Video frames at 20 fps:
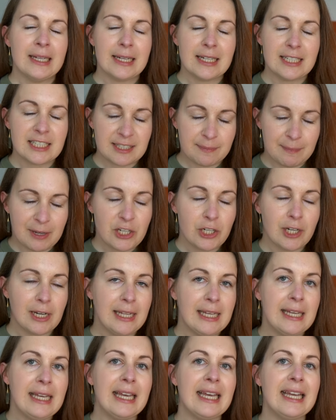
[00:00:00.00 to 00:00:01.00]

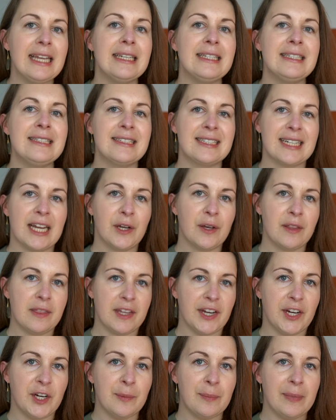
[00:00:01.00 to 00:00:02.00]
especially in
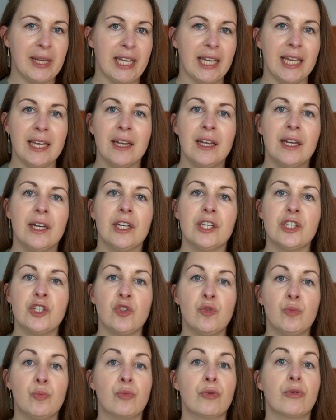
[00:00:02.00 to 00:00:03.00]
psychotherapy,
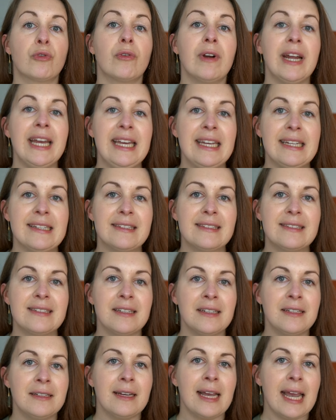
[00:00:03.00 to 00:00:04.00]
to praise
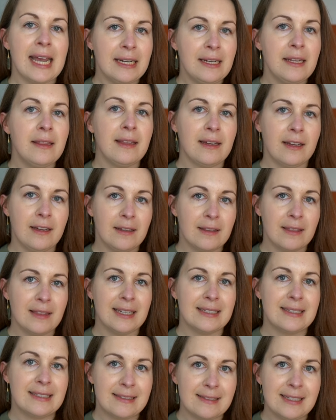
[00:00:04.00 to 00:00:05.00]
anything
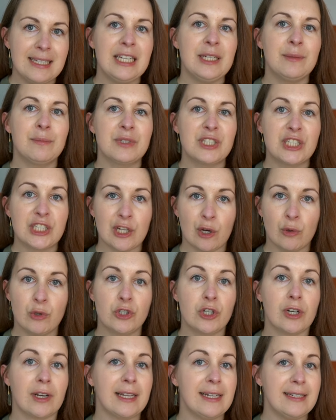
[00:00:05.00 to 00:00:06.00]
that seems
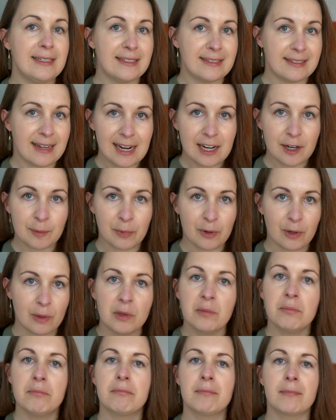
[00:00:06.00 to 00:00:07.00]
socially
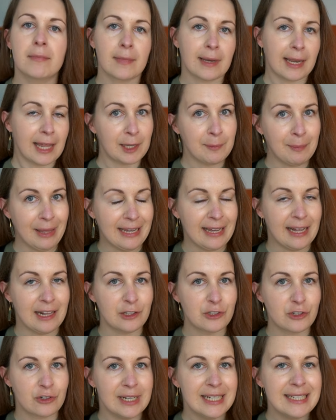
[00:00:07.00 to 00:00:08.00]
desirable, like being
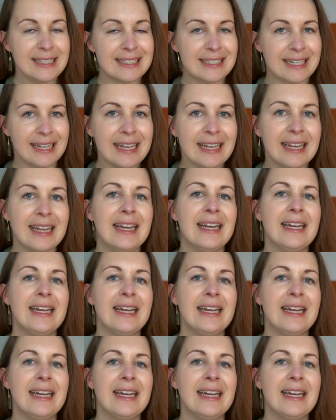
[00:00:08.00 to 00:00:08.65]
altruistic,